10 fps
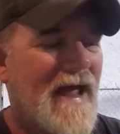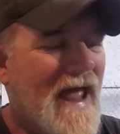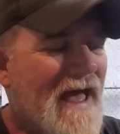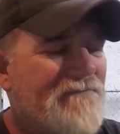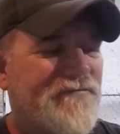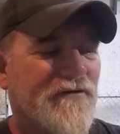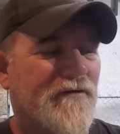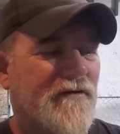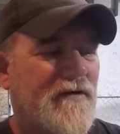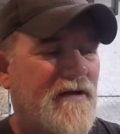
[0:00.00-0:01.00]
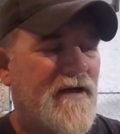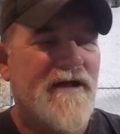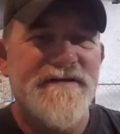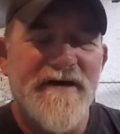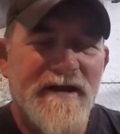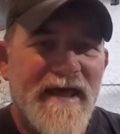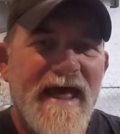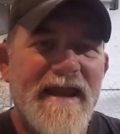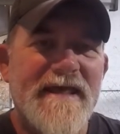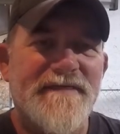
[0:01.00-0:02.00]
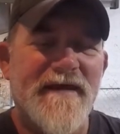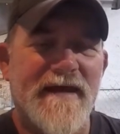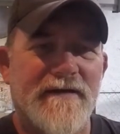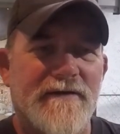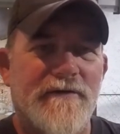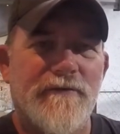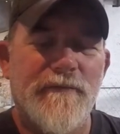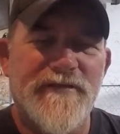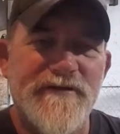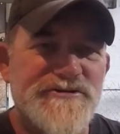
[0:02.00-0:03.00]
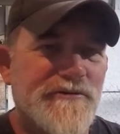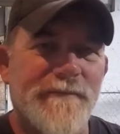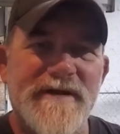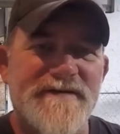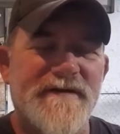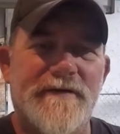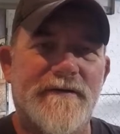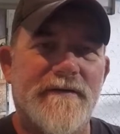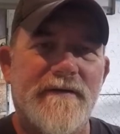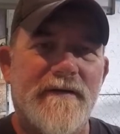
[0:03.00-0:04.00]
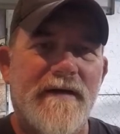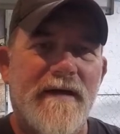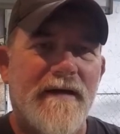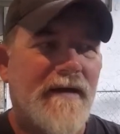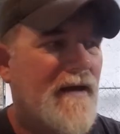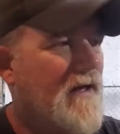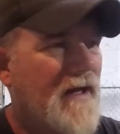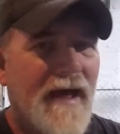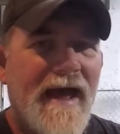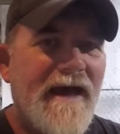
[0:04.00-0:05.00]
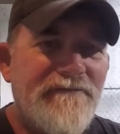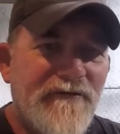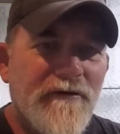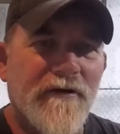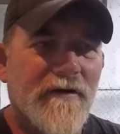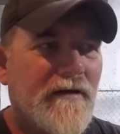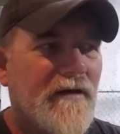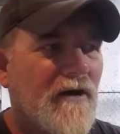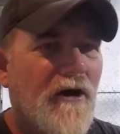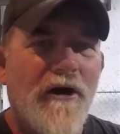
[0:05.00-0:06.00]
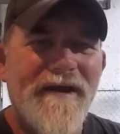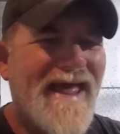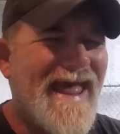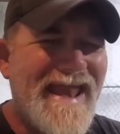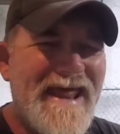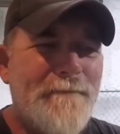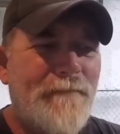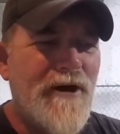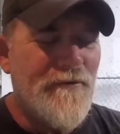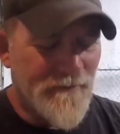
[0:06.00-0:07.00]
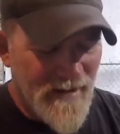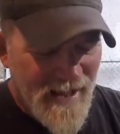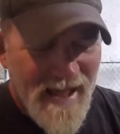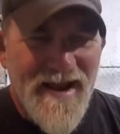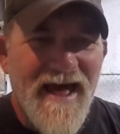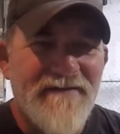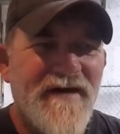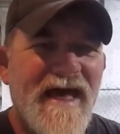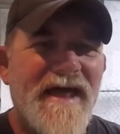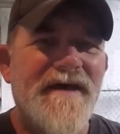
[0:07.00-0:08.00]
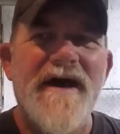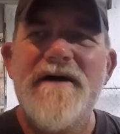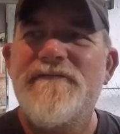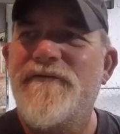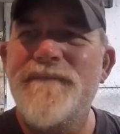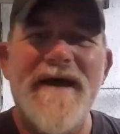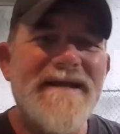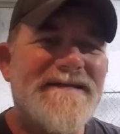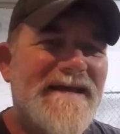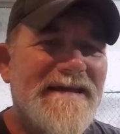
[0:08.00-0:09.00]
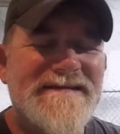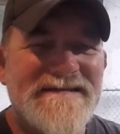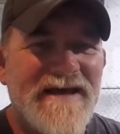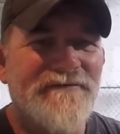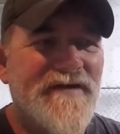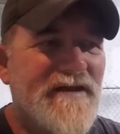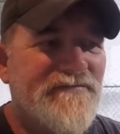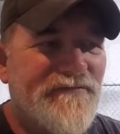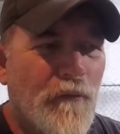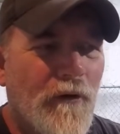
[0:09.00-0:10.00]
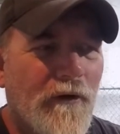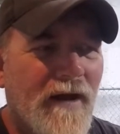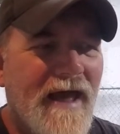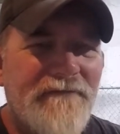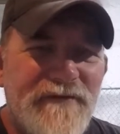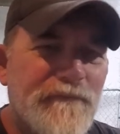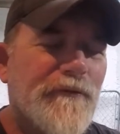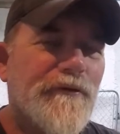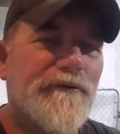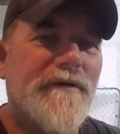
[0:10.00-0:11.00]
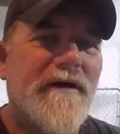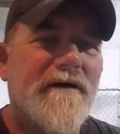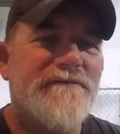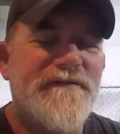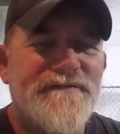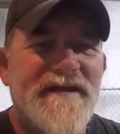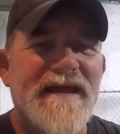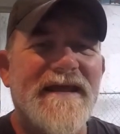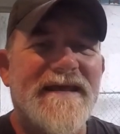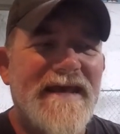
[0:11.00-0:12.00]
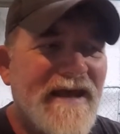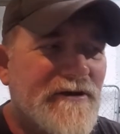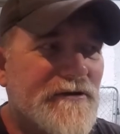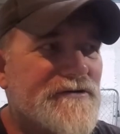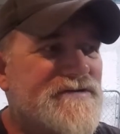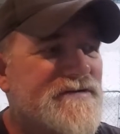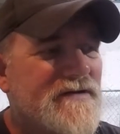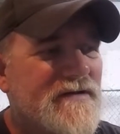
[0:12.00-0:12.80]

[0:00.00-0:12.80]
ever done anything with the trim and tilt, ever, on any boat. And I've had, from 1974 Evinrude 15 kickers,